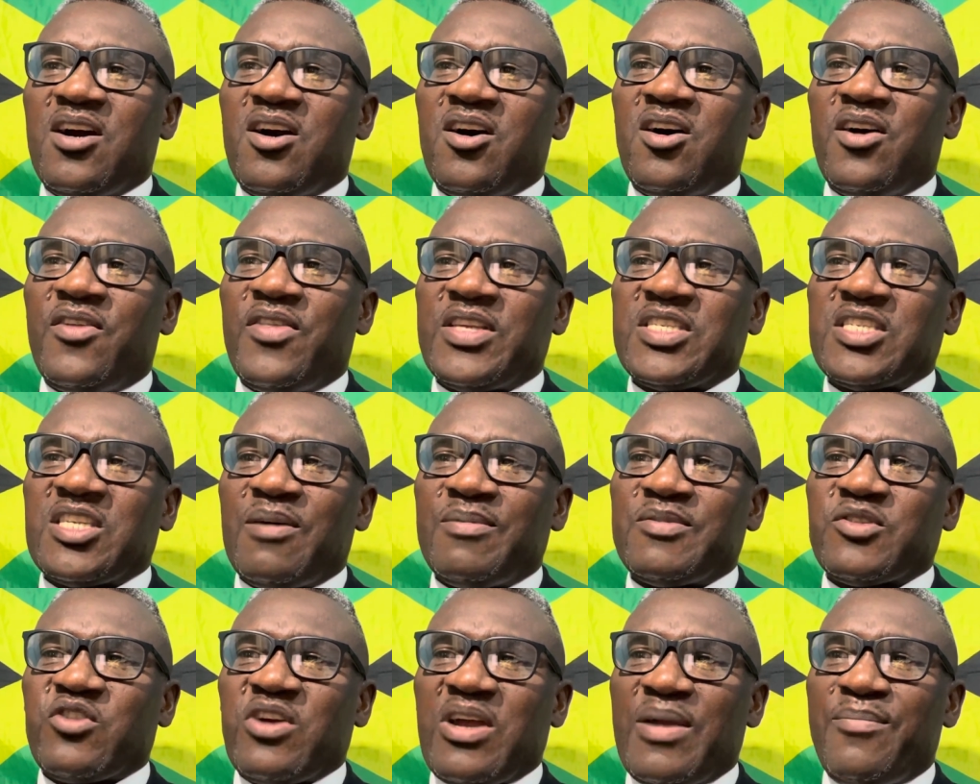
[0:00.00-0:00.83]
on the
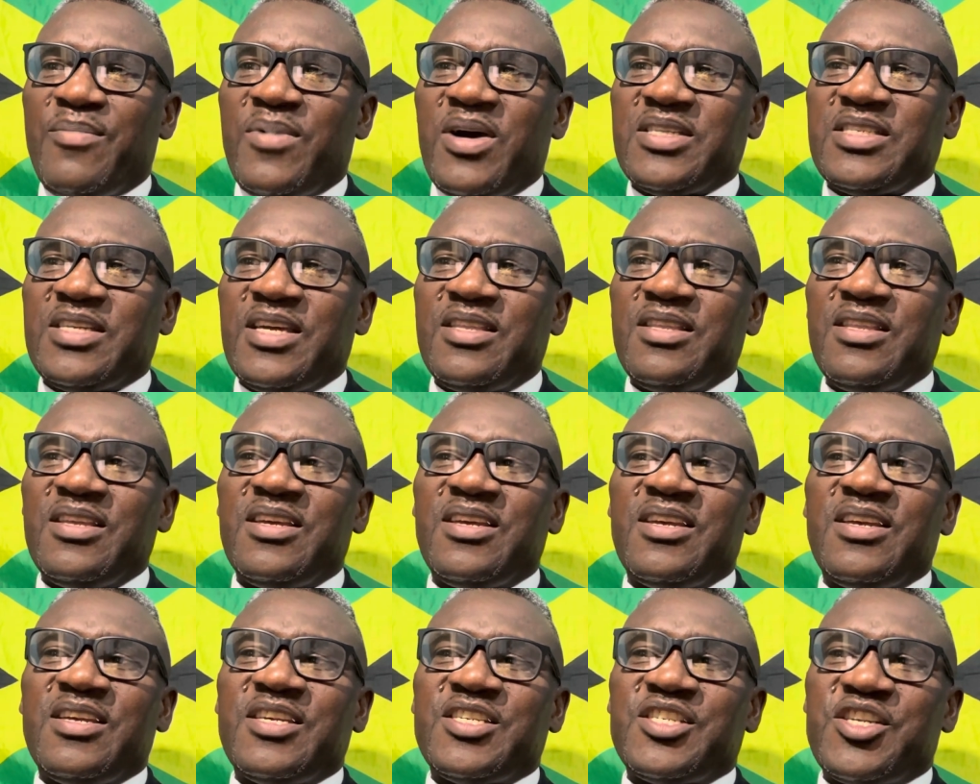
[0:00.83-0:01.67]
subscribe button,
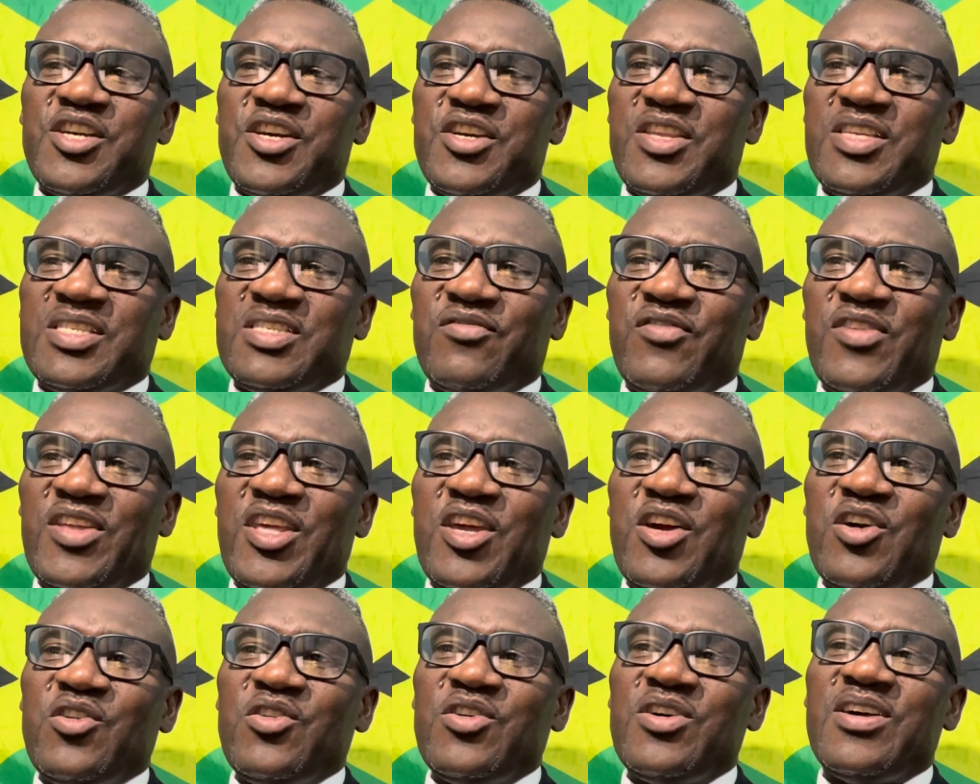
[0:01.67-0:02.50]
share this
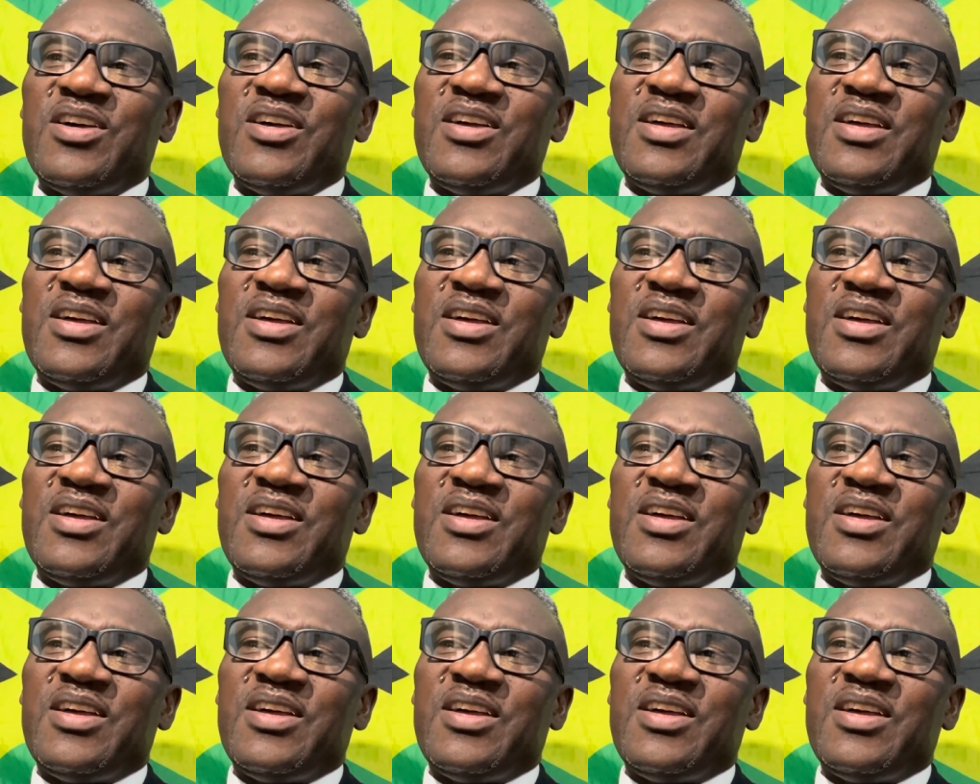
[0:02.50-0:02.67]
video,